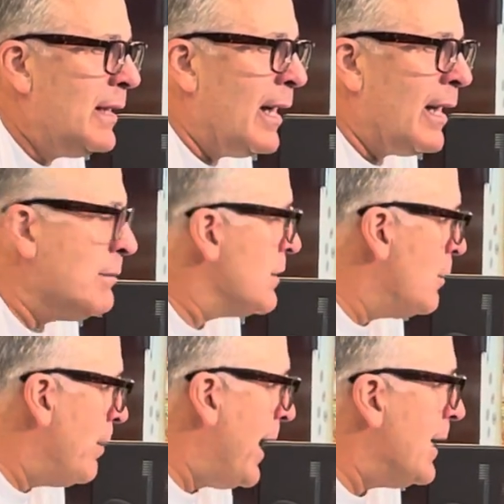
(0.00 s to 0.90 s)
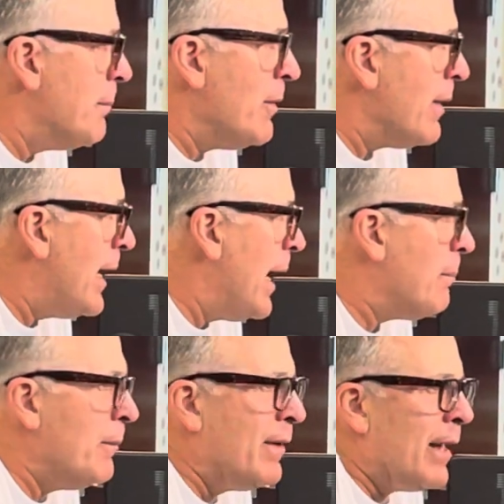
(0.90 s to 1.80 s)
He was a little banged up during camp,
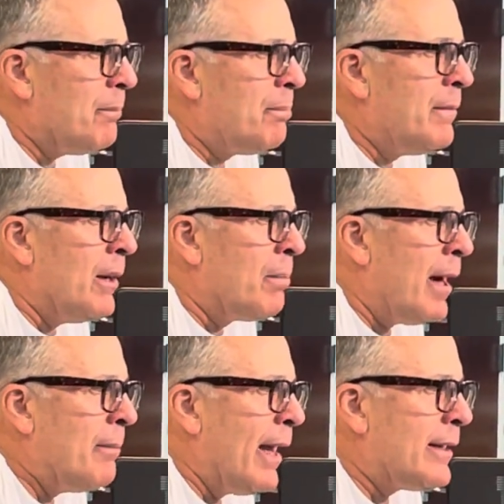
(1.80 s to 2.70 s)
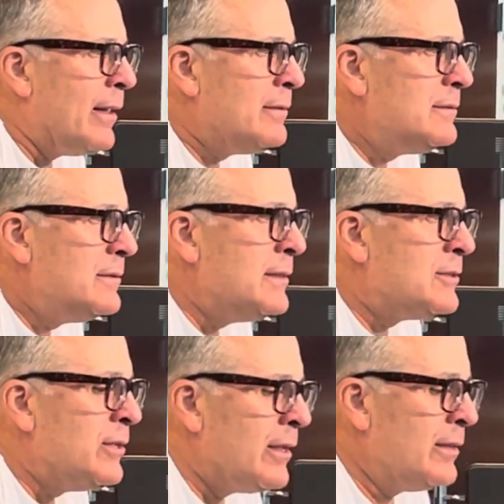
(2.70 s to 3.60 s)
and we've got him, you know, probably back to as
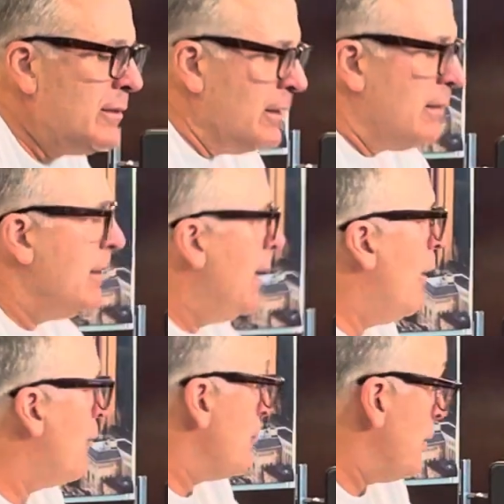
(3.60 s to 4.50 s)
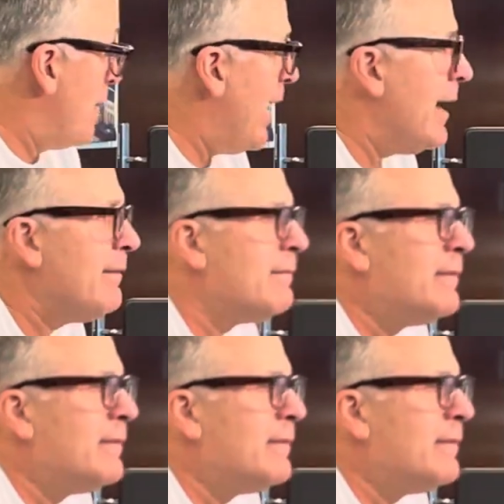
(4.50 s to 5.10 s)
good a, you know, health as we've had.